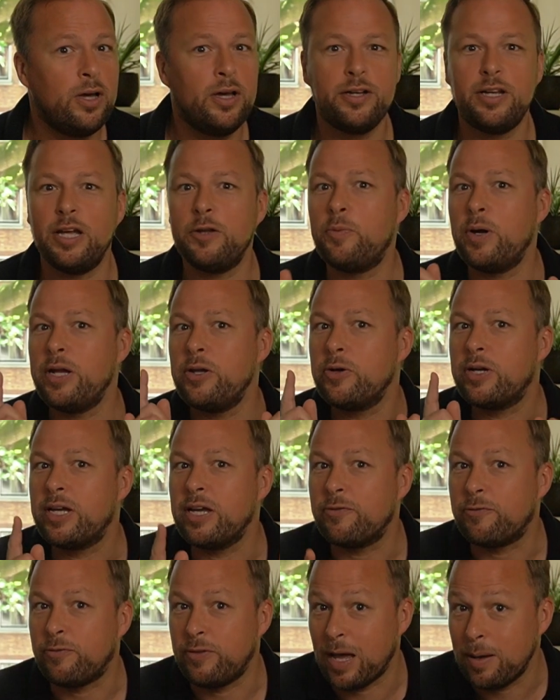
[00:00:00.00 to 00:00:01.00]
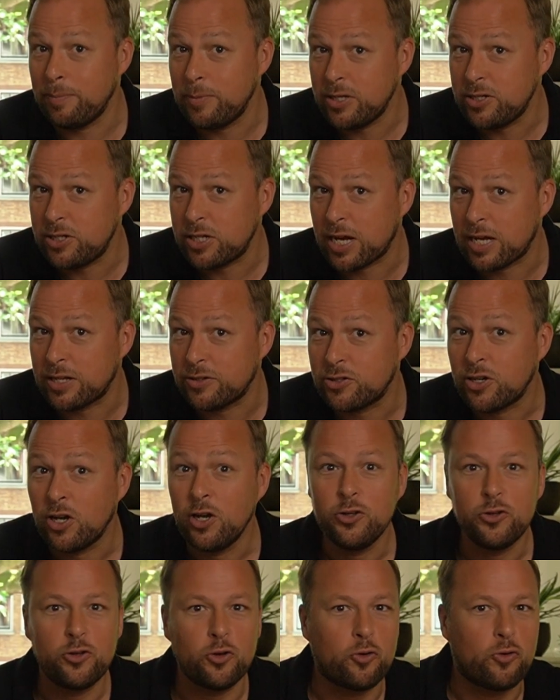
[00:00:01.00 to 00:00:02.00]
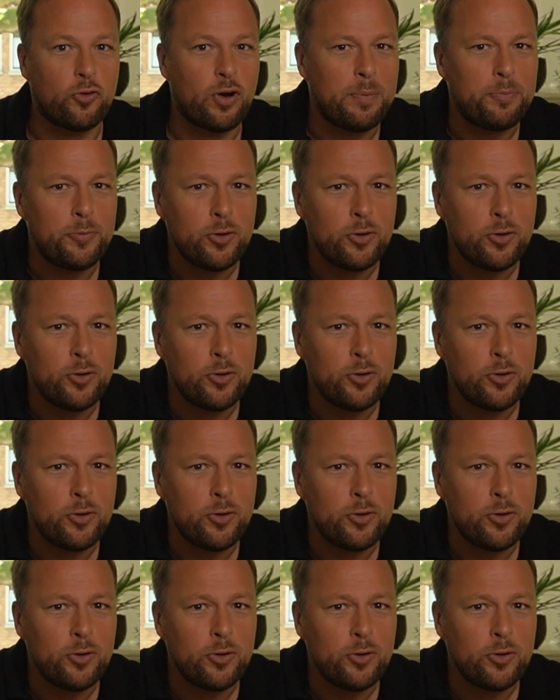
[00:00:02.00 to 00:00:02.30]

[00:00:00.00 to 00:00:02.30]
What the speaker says: That way you give them the chance to grab